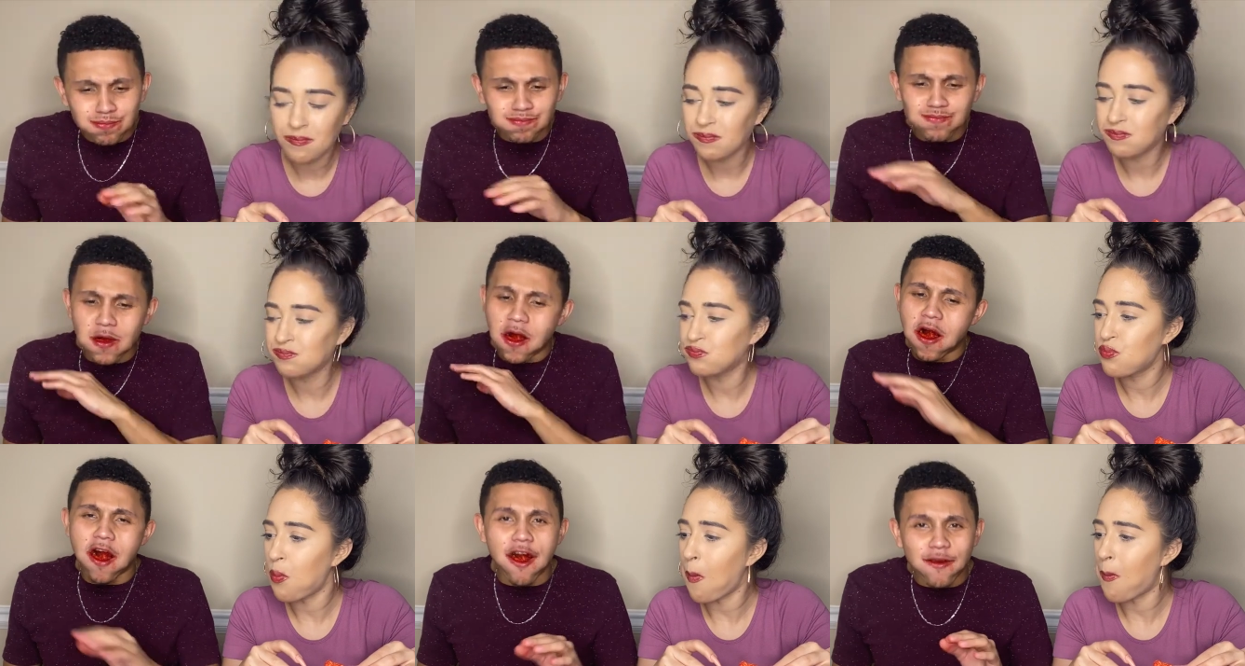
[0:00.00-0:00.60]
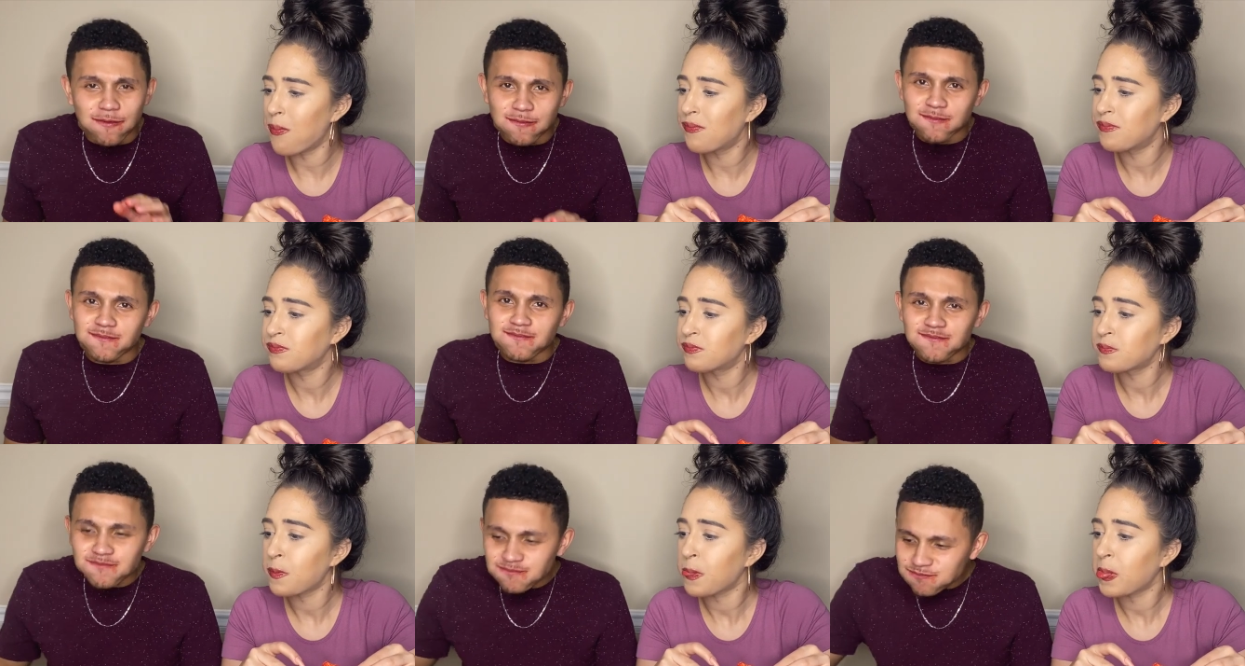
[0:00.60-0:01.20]
Speaker 1: Run.
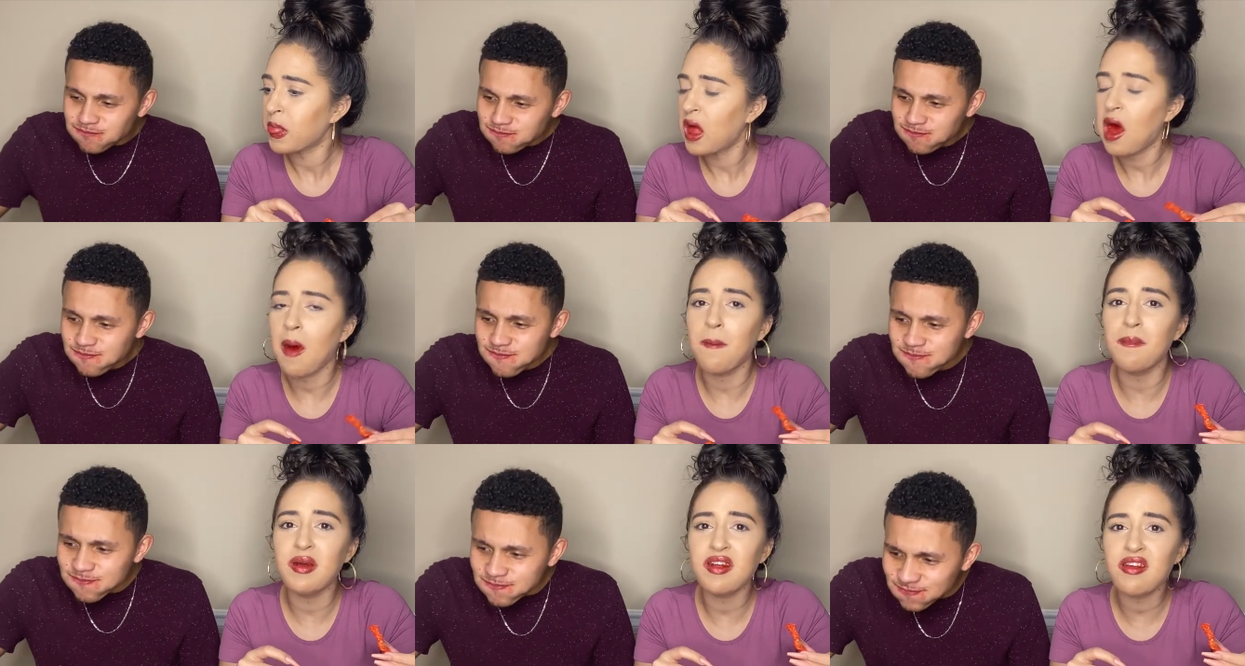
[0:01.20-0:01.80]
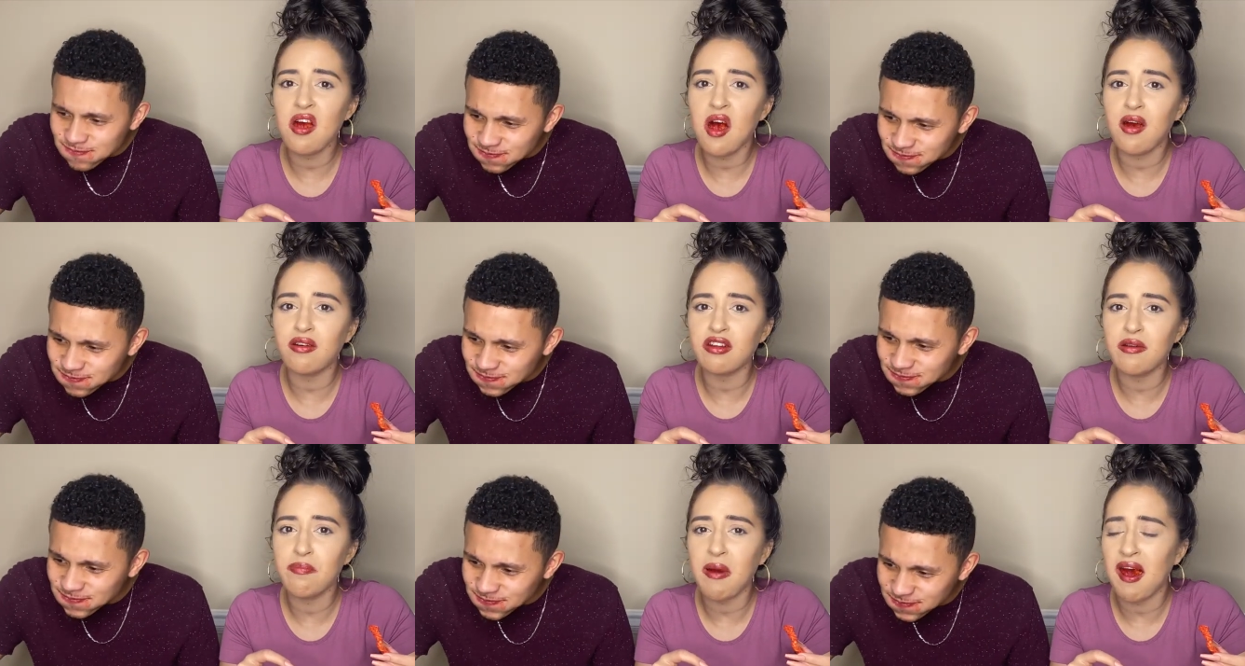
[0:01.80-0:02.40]
A minute
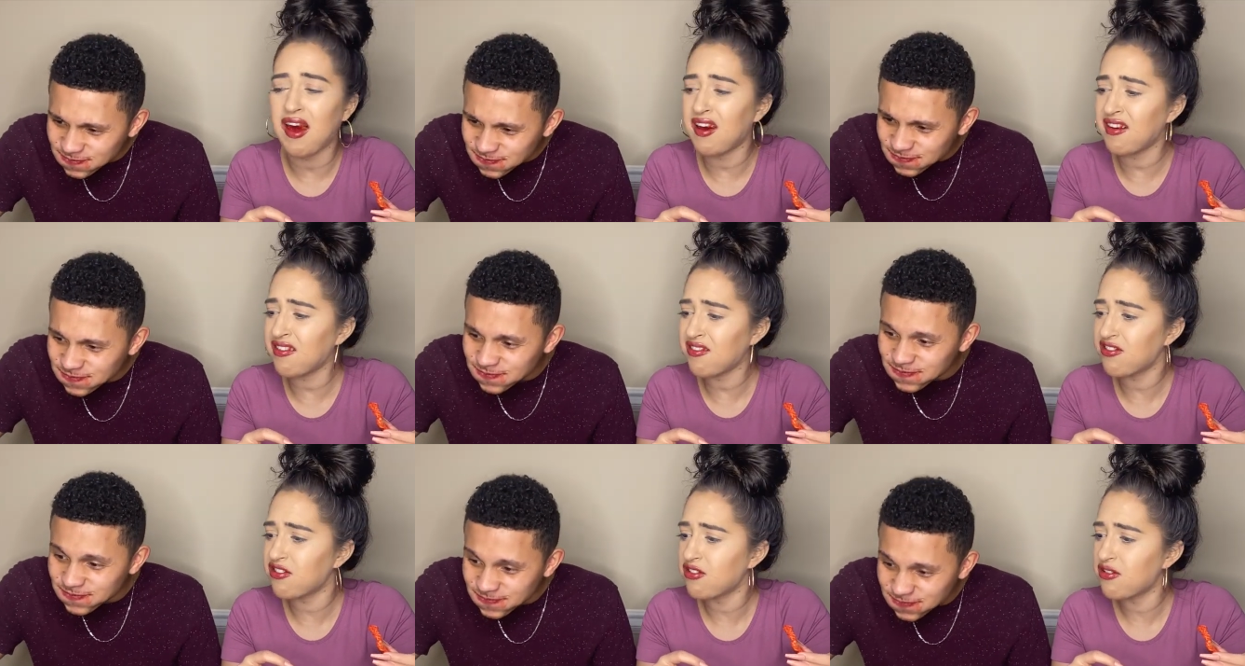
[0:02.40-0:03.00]
already passed?